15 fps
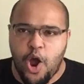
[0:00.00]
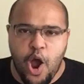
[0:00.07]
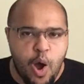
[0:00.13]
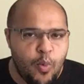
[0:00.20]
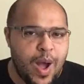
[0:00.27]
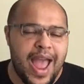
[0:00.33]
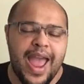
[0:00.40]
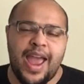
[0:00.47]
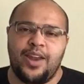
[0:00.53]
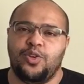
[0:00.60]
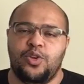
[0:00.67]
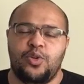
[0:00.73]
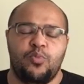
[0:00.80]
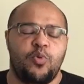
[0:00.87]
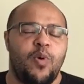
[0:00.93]
go ahead,
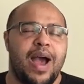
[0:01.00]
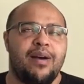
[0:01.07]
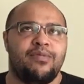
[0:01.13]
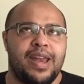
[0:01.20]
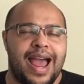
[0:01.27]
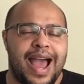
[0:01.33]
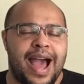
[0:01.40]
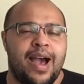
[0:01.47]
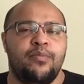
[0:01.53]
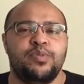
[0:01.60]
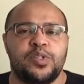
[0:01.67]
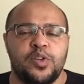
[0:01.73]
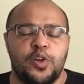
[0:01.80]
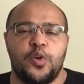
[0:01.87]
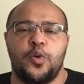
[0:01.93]
you will have an
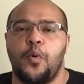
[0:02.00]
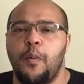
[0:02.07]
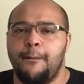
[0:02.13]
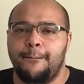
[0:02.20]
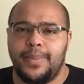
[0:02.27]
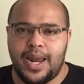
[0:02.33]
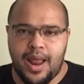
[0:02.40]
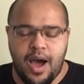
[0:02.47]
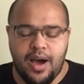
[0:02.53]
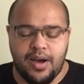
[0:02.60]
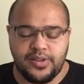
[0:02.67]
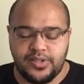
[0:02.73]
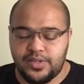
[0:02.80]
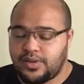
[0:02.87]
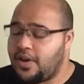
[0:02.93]
absolute
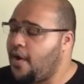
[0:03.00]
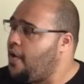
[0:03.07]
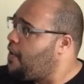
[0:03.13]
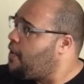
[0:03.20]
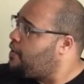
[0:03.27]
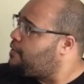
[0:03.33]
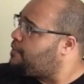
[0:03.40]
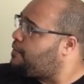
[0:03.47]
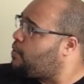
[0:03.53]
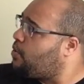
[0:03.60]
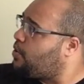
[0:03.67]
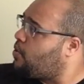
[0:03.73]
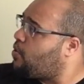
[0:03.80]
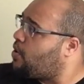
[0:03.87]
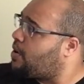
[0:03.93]
blast. For
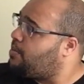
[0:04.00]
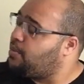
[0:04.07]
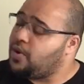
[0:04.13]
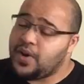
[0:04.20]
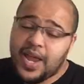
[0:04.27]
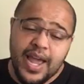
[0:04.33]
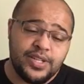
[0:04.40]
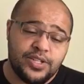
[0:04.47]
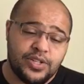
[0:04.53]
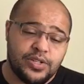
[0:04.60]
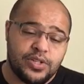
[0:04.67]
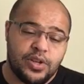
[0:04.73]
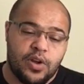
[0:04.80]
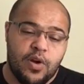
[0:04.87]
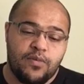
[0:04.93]
your
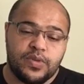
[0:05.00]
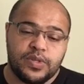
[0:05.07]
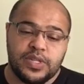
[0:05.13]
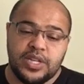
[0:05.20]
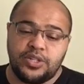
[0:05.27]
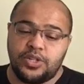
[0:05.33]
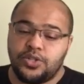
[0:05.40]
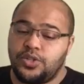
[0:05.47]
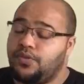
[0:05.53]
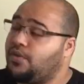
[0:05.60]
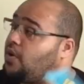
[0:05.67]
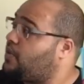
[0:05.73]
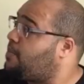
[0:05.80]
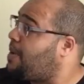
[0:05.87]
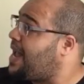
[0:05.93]
communications and conversations, you've
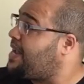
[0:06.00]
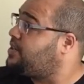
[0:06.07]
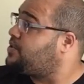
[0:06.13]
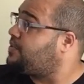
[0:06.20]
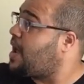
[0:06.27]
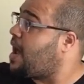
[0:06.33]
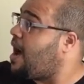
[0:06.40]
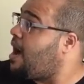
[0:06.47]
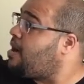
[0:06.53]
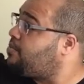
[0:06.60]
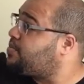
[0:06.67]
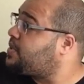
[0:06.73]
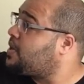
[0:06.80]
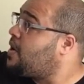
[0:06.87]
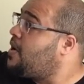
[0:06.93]
got the Page of
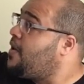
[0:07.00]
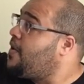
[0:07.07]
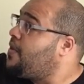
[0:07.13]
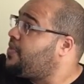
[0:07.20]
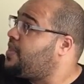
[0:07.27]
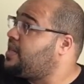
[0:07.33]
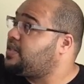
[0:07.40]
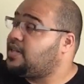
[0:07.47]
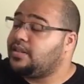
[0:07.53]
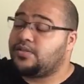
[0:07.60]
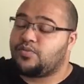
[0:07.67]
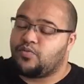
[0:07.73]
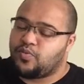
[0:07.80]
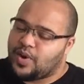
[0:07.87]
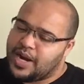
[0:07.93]
Cups. This
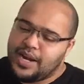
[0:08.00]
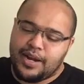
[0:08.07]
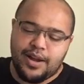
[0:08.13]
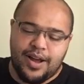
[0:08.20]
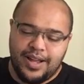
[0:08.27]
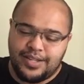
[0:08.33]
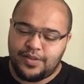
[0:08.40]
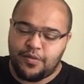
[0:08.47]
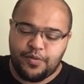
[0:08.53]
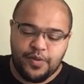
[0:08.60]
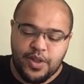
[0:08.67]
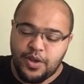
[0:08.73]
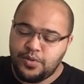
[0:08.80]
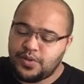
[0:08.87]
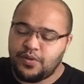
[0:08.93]
is really nice. For
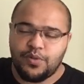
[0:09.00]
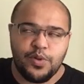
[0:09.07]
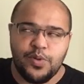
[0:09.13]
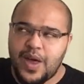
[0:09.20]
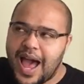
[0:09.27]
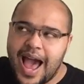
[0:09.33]
those of you that